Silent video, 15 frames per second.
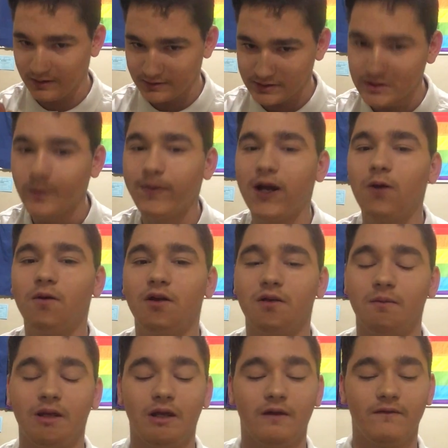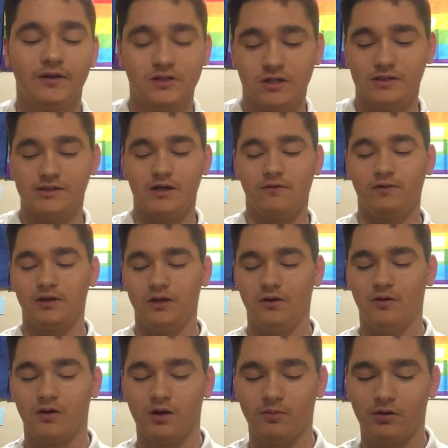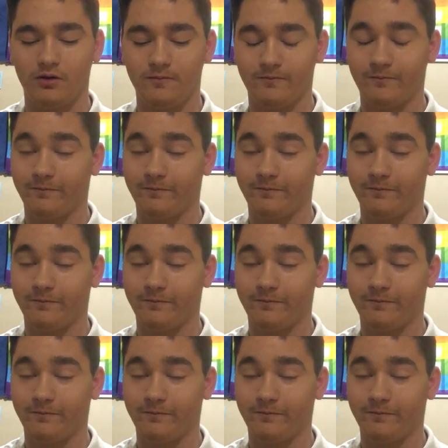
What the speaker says: so bear with me if it turns out really horrible.